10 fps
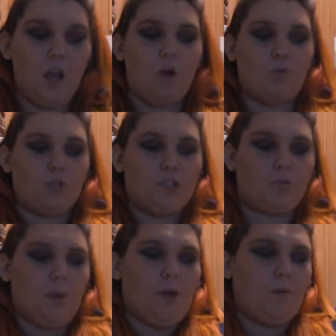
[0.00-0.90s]
which
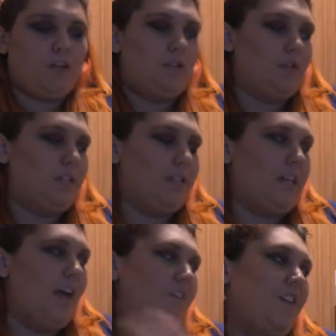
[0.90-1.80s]
way I want to do this.
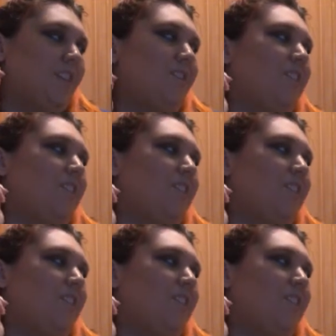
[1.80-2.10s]
I feel